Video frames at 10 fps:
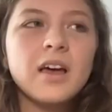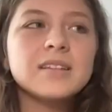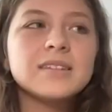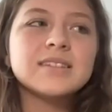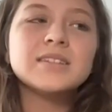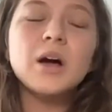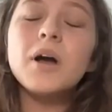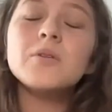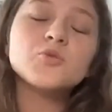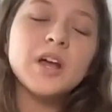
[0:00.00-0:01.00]
And now
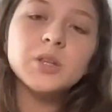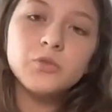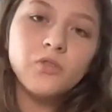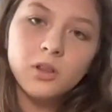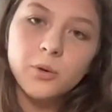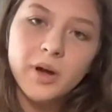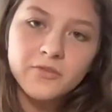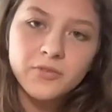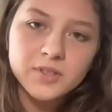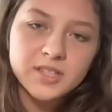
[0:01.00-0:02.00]
I'm trying to follow
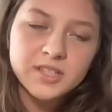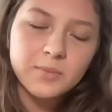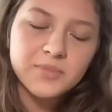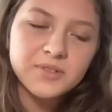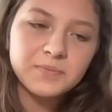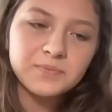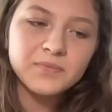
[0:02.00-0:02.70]
her footsteps.